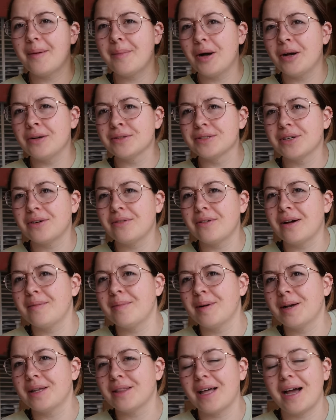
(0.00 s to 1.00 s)
I'm also
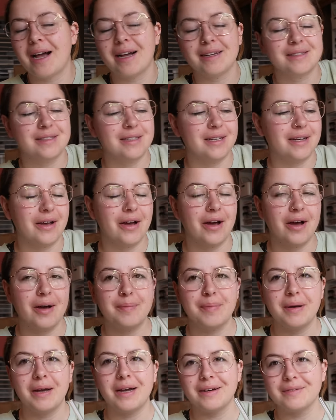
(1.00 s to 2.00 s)
on my last
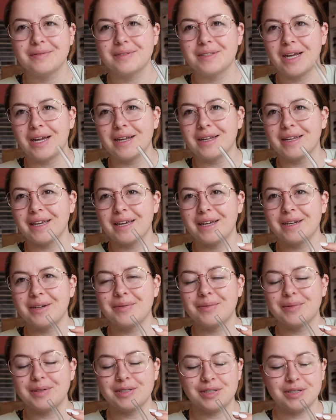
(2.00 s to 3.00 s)
cup of
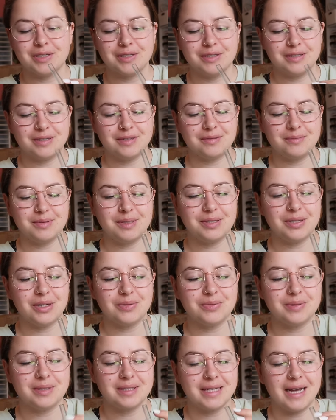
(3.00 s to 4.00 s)
Dunkin', which is
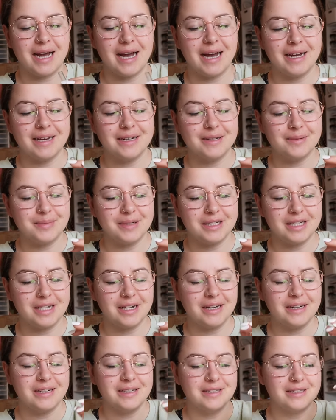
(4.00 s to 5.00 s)
so sad
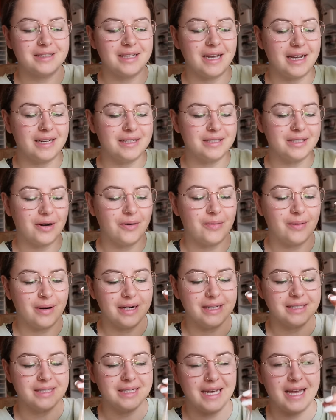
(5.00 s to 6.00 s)
because I don't
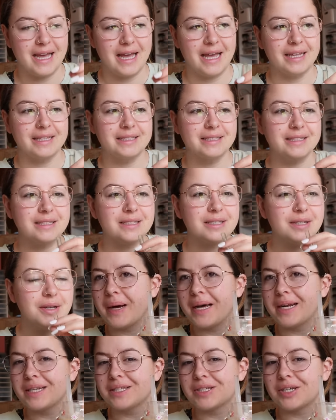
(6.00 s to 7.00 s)
want it to end,
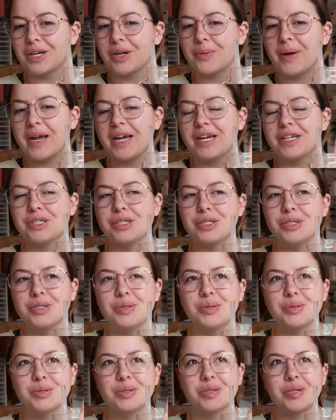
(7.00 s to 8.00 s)
but it's a good way
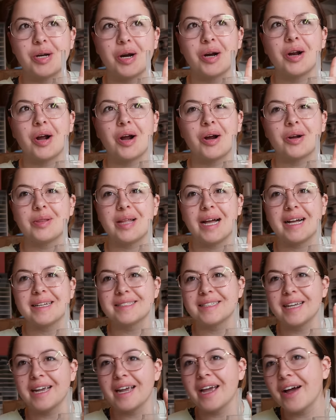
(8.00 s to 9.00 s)
to start our
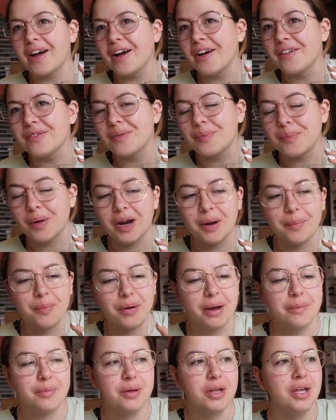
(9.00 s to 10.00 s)
last day of market
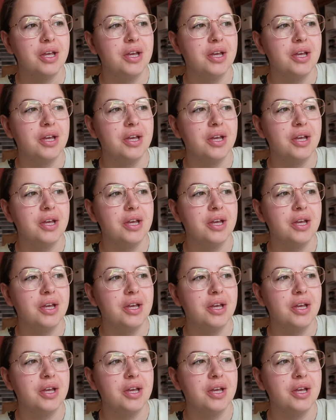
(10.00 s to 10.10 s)
prep.